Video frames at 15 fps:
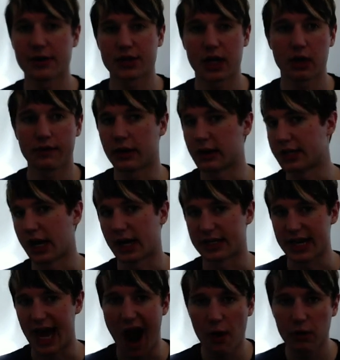If we can take a
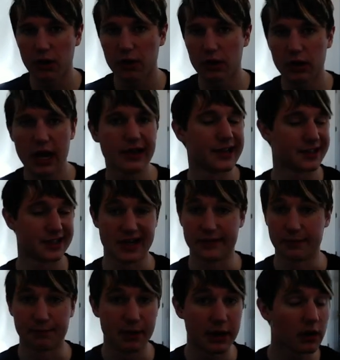tower in another lane, that's an even
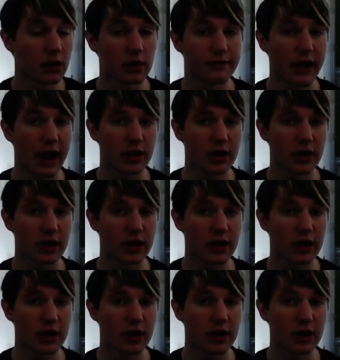bigger advantage,